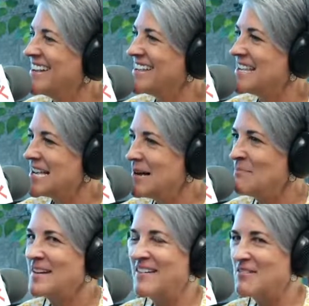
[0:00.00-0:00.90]
Yep,
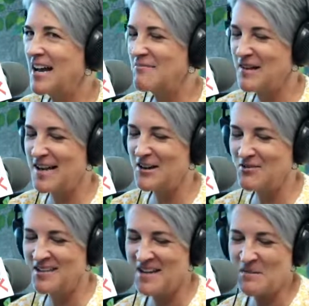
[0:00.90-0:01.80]
I've got my
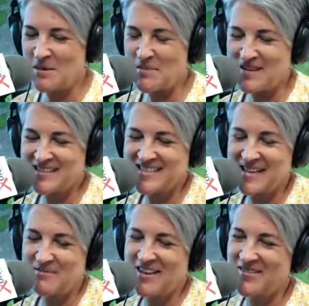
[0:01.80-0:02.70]
own pumpkin
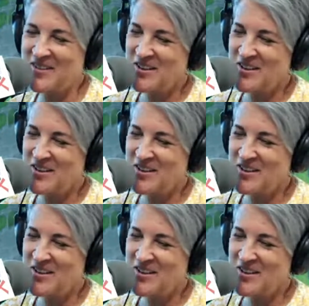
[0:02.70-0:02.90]
stem here.